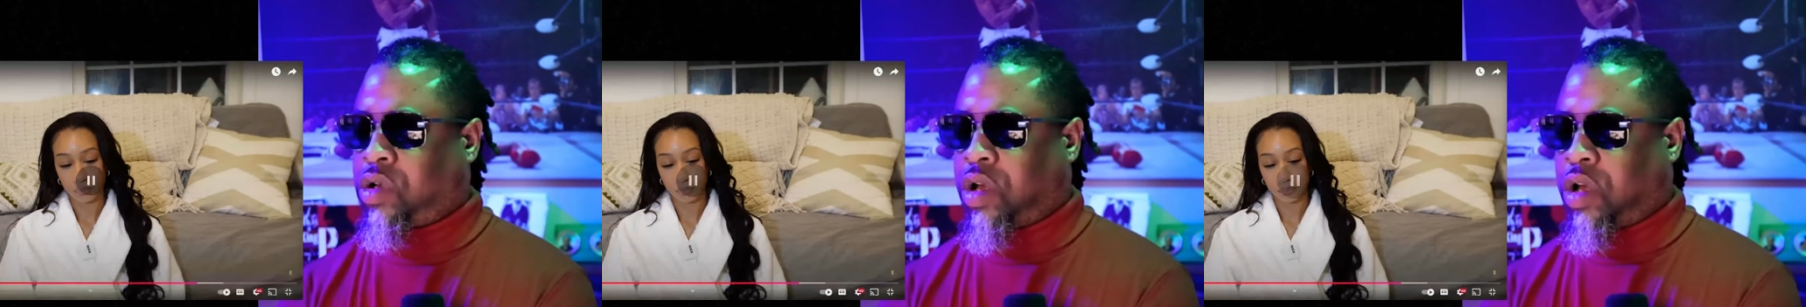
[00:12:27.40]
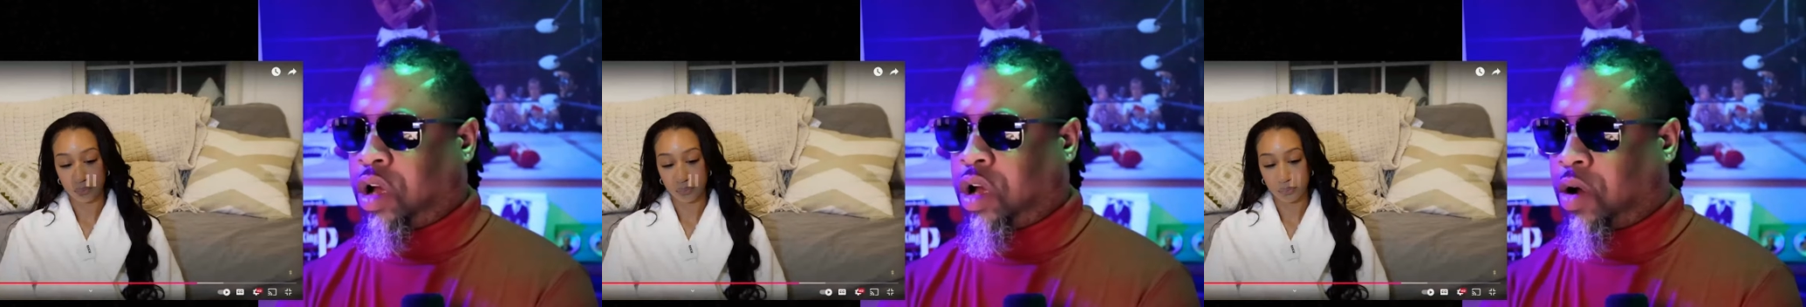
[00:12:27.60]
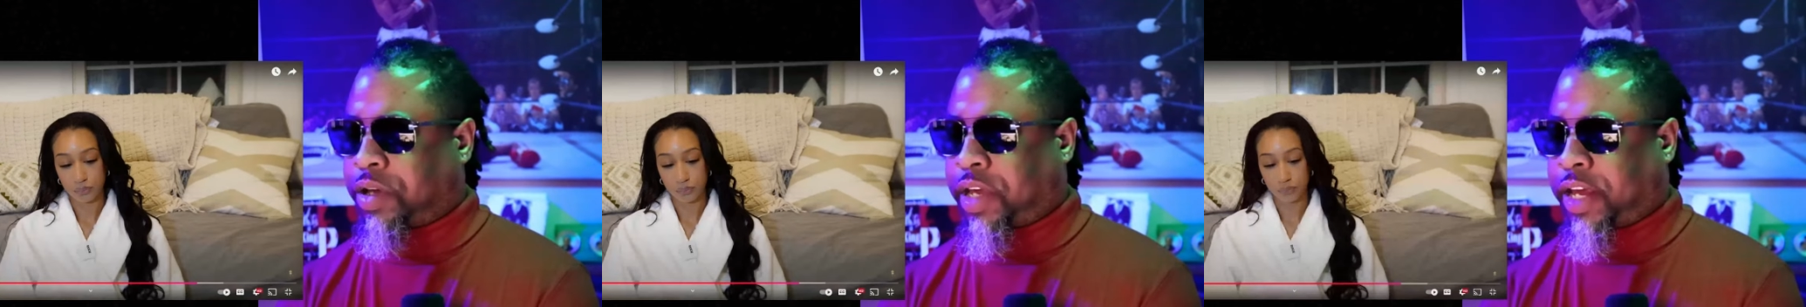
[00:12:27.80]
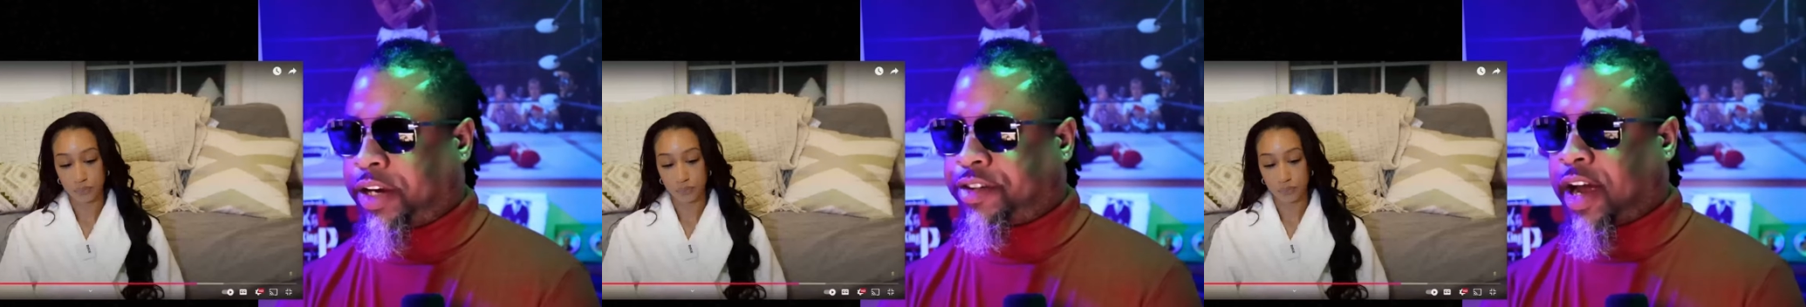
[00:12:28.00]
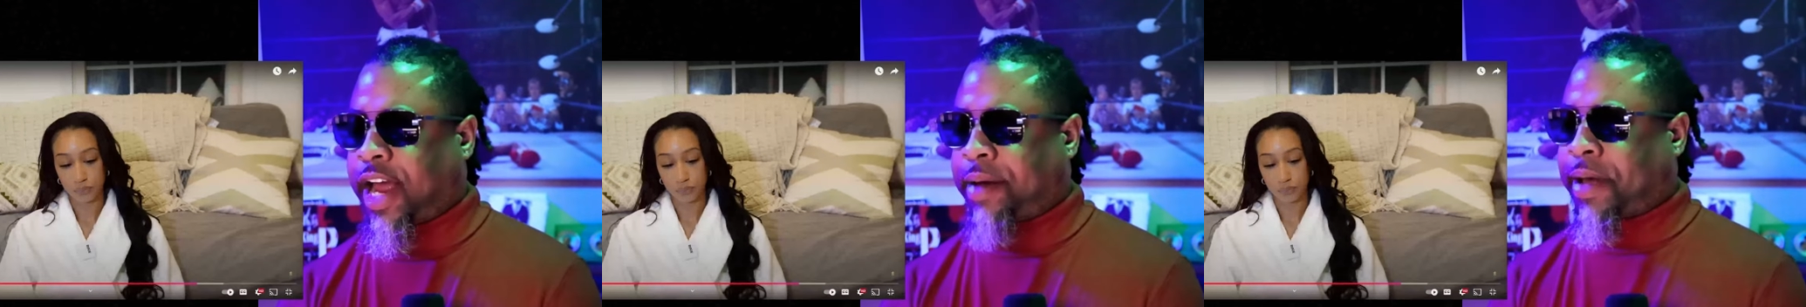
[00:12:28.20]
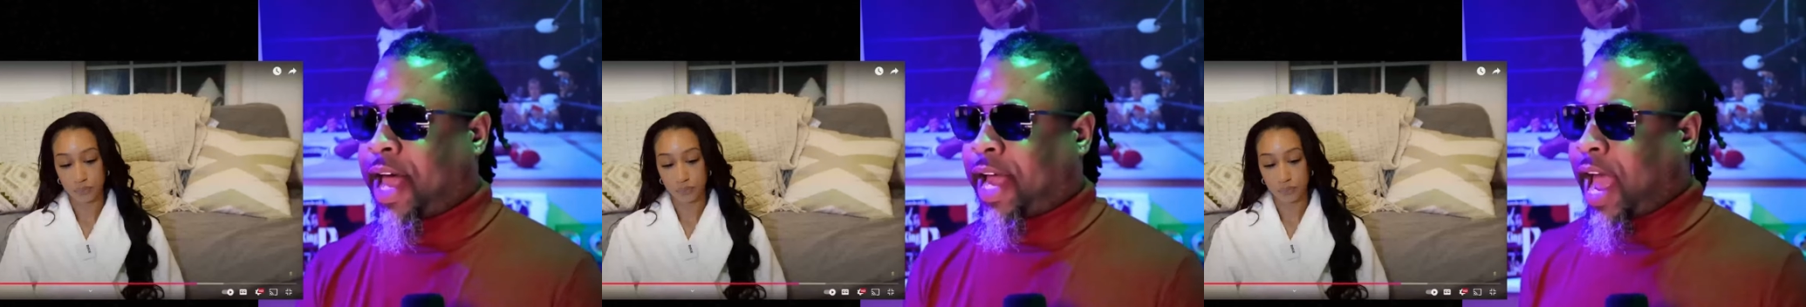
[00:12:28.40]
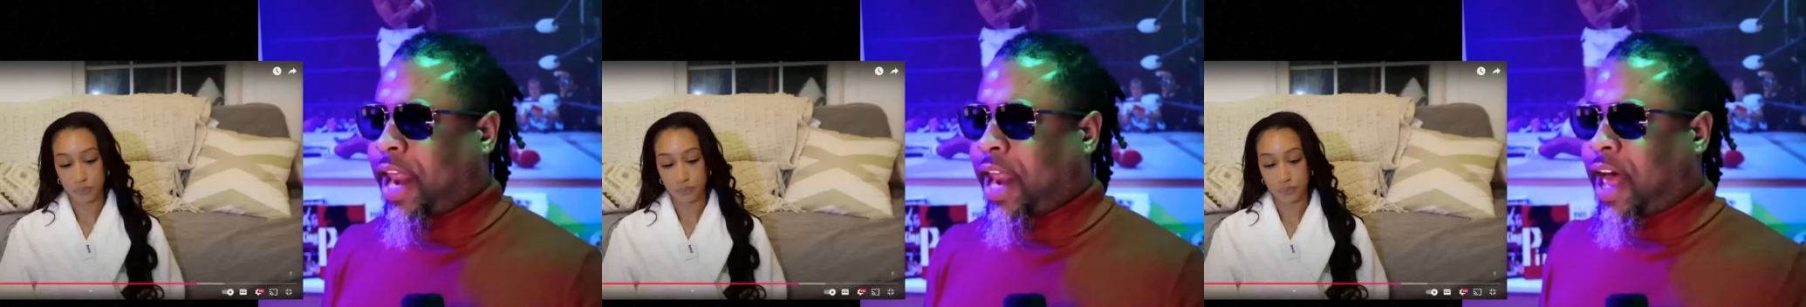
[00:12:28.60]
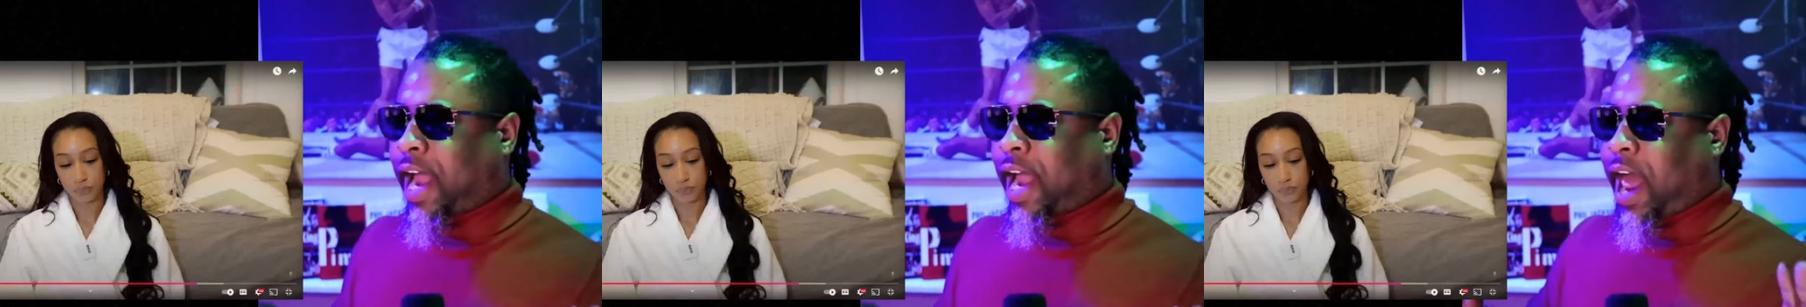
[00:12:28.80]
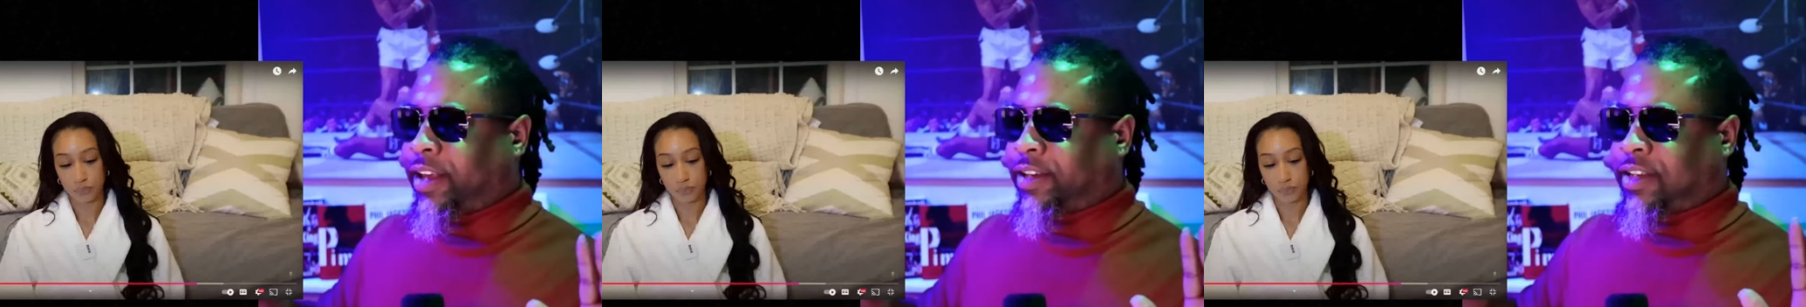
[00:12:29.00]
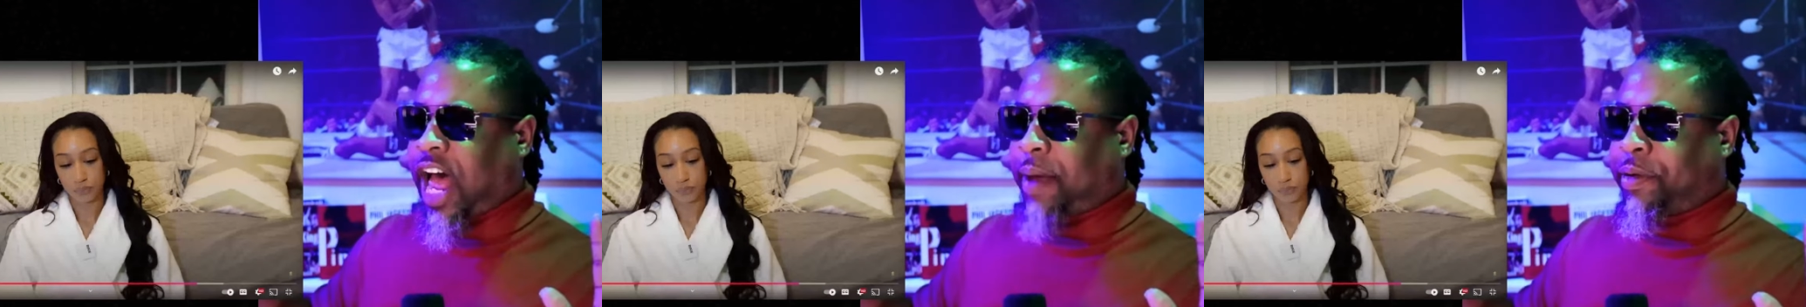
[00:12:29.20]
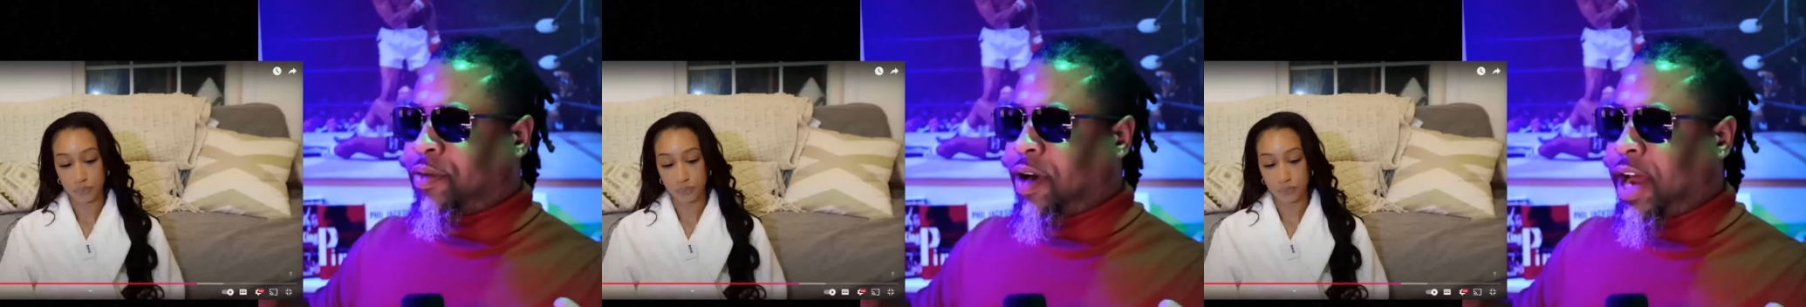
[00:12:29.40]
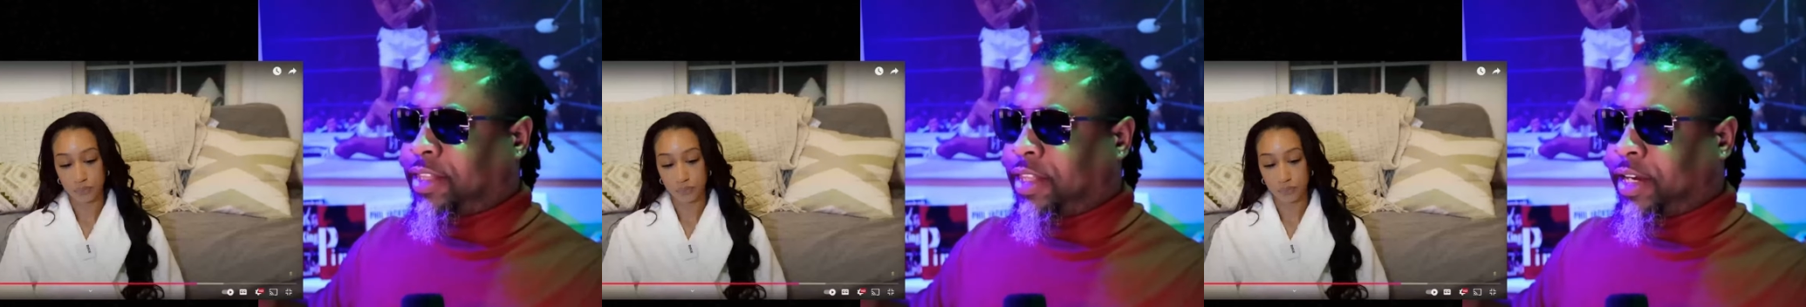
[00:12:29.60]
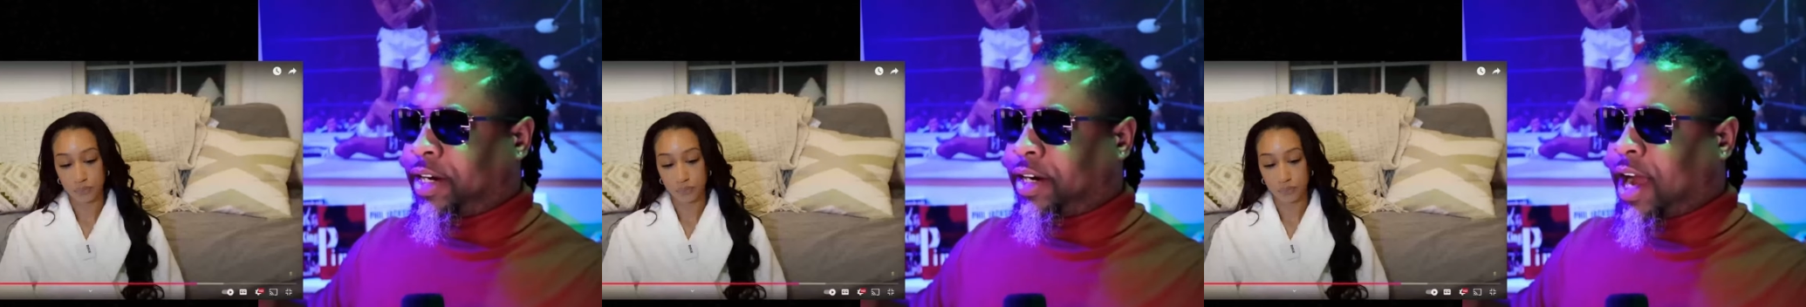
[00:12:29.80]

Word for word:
Speaker 1: Okay, tribe. I got I got to stop it right there. I